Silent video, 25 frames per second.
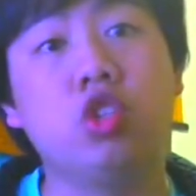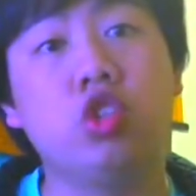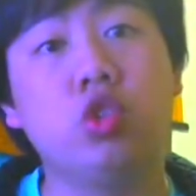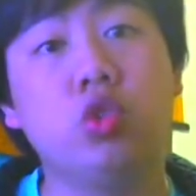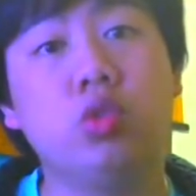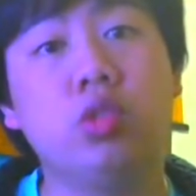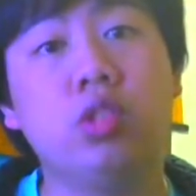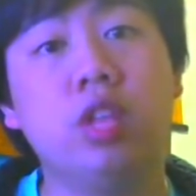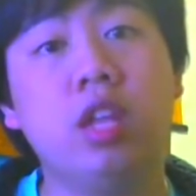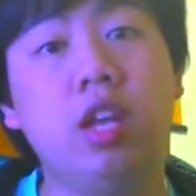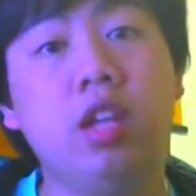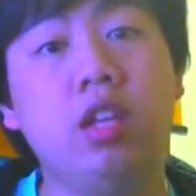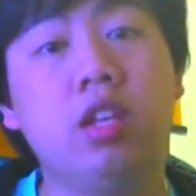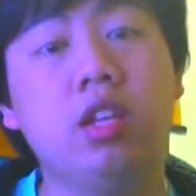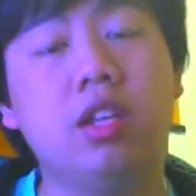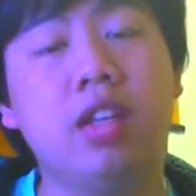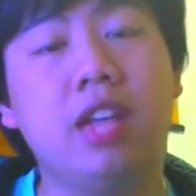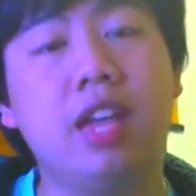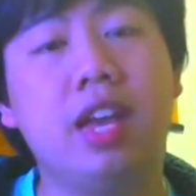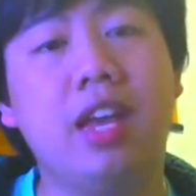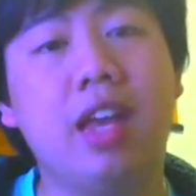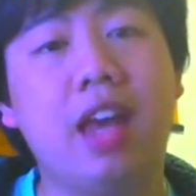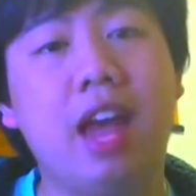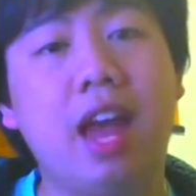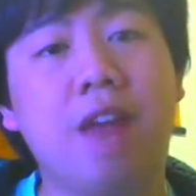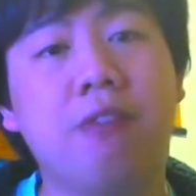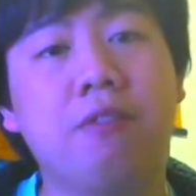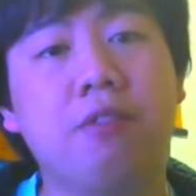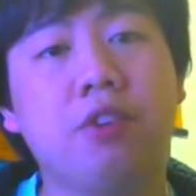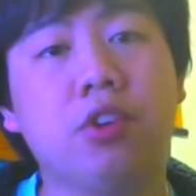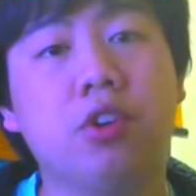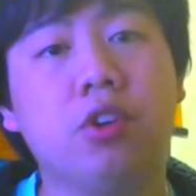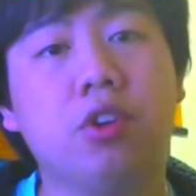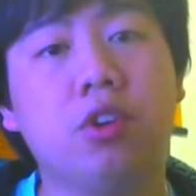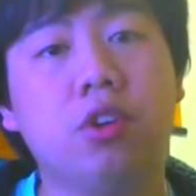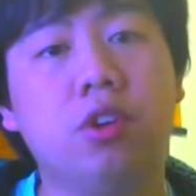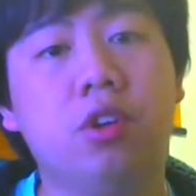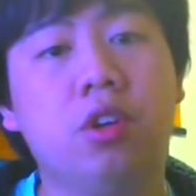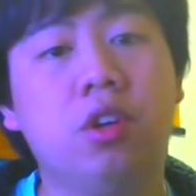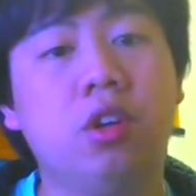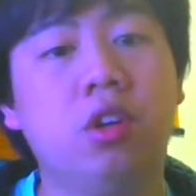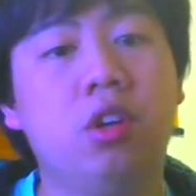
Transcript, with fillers: Tuesday, the day after